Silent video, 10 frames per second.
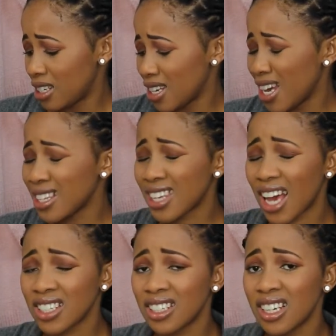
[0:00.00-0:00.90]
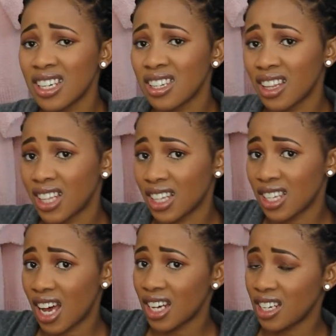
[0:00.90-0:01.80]
it's actually, it's not that
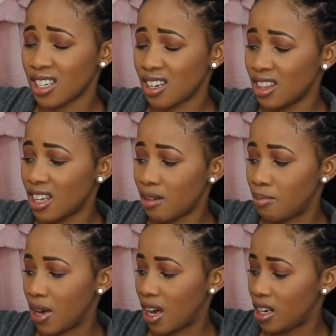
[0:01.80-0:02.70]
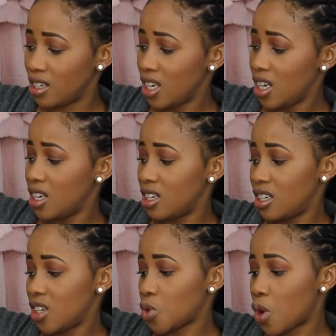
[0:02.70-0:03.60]
tight, it's not that bad. It
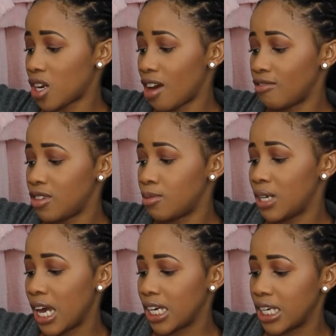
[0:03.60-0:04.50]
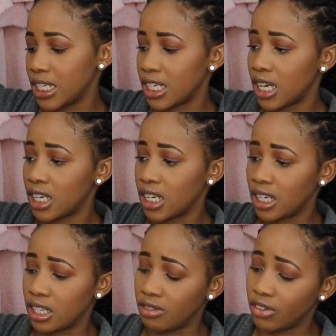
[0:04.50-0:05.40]
is quite comfortable. Like I said,
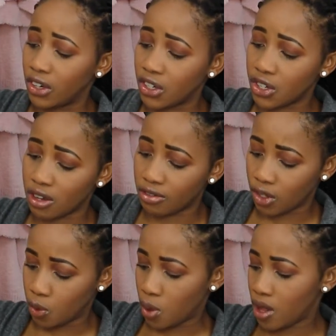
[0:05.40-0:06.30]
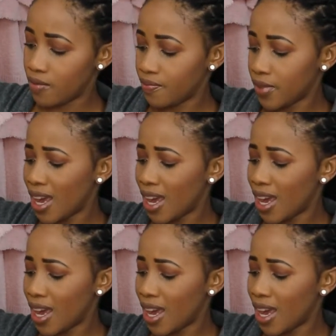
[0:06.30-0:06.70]
it is very soft as well.